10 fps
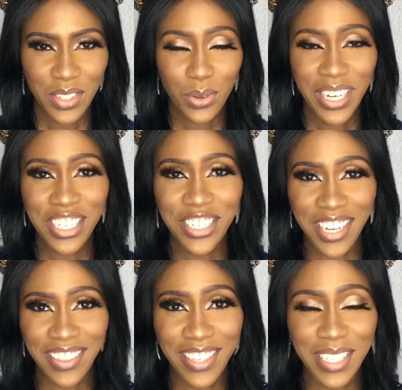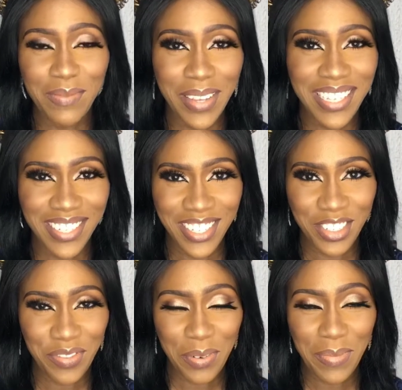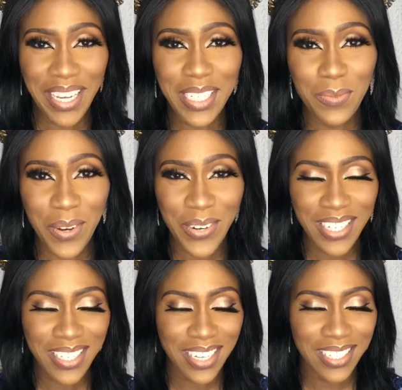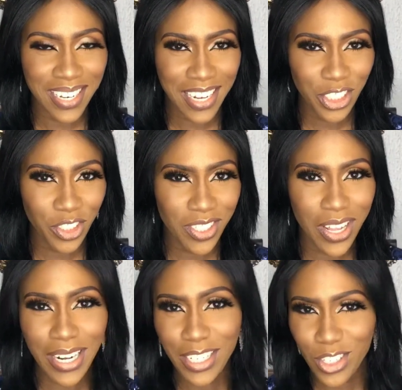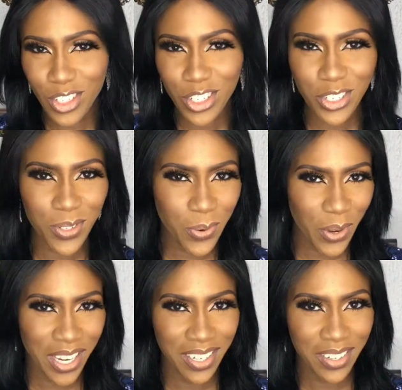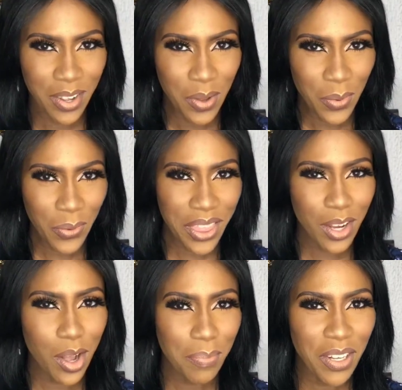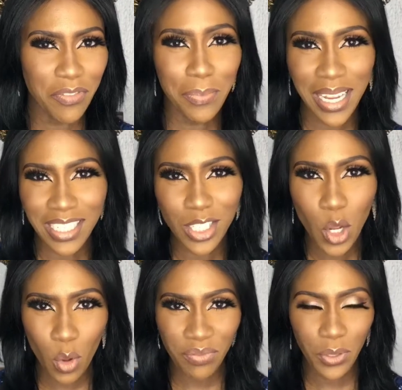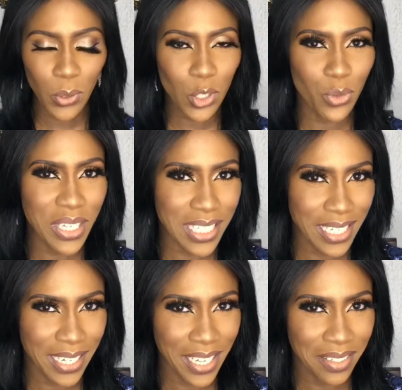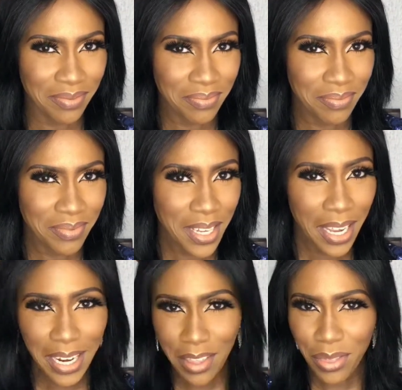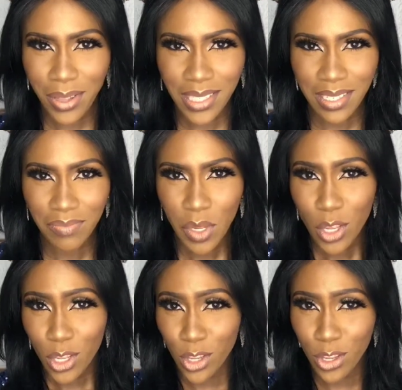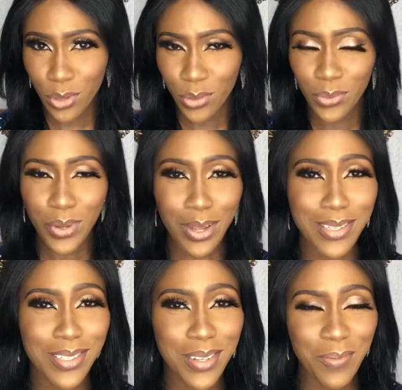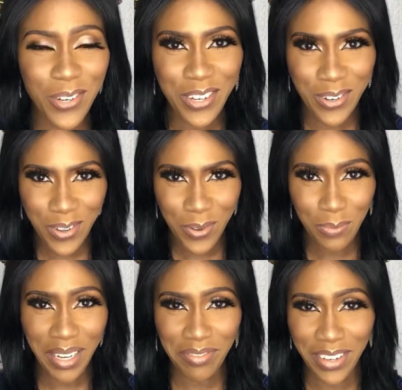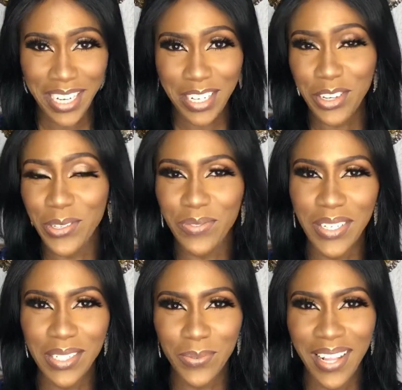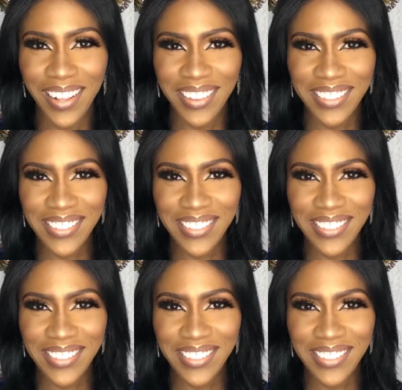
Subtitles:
So I shared this message from my experience as national and international queen with a couple of pageant hopefuls recently. And I thought you or someone you know might find it useful as well.